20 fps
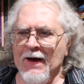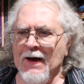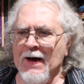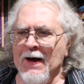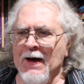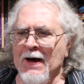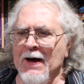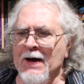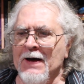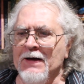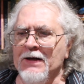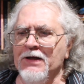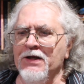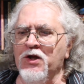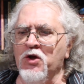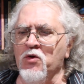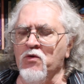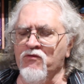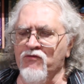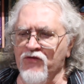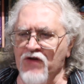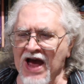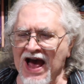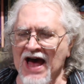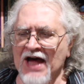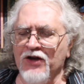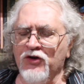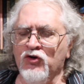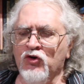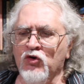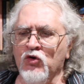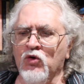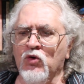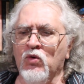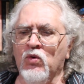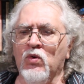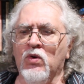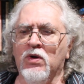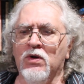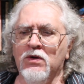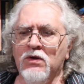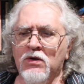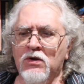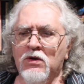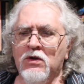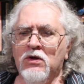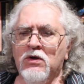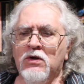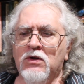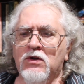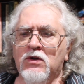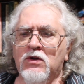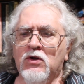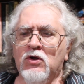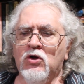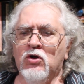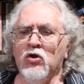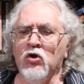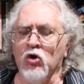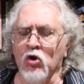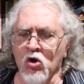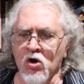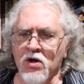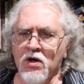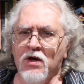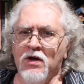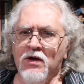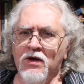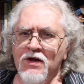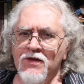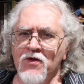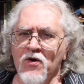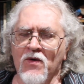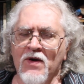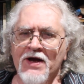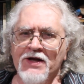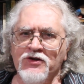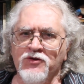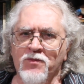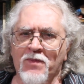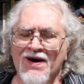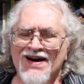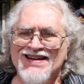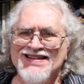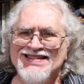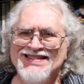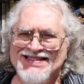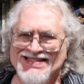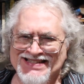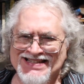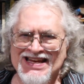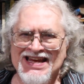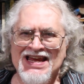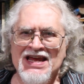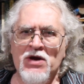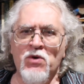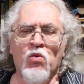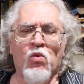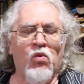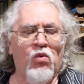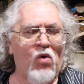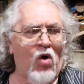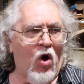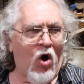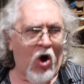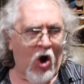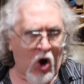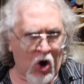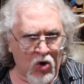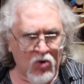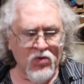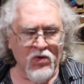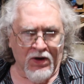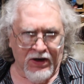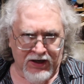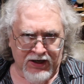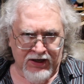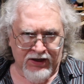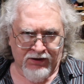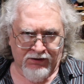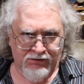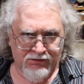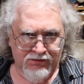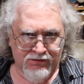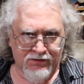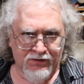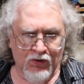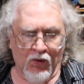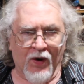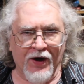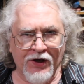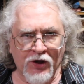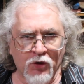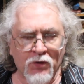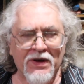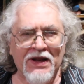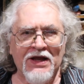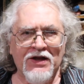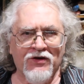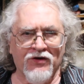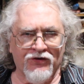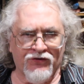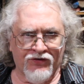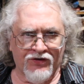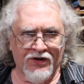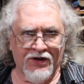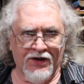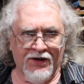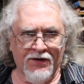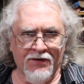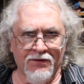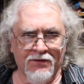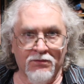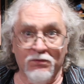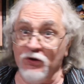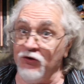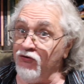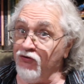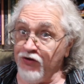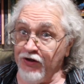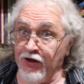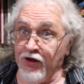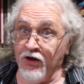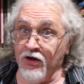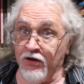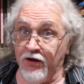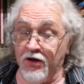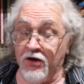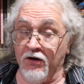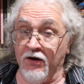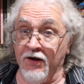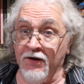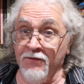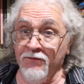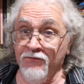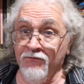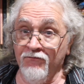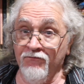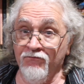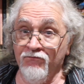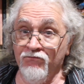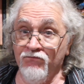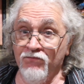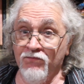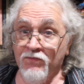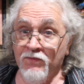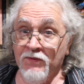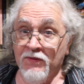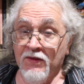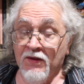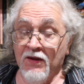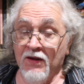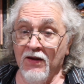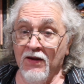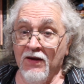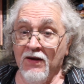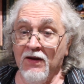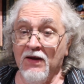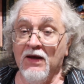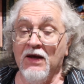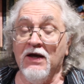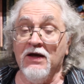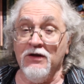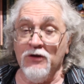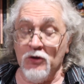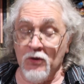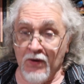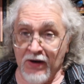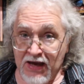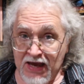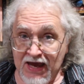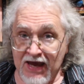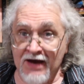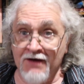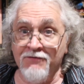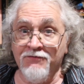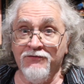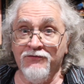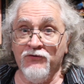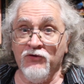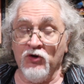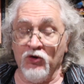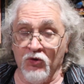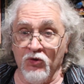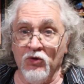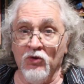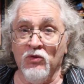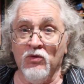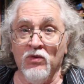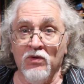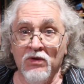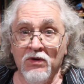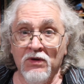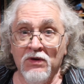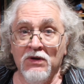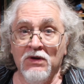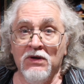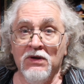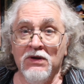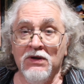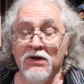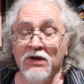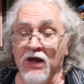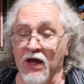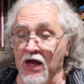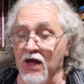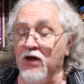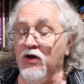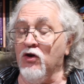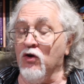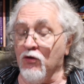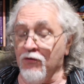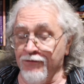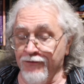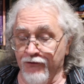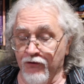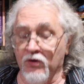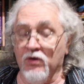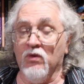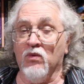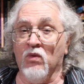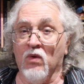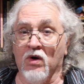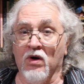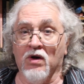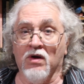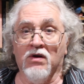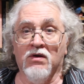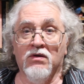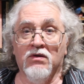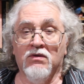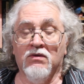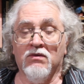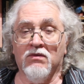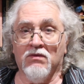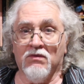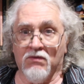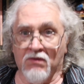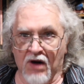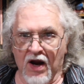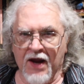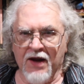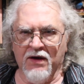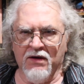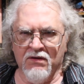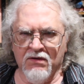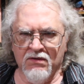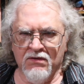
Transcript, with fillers: Uh, you've got to look in the right spot, see only what you need to see, but see it clearly, and you have to get your footwork right.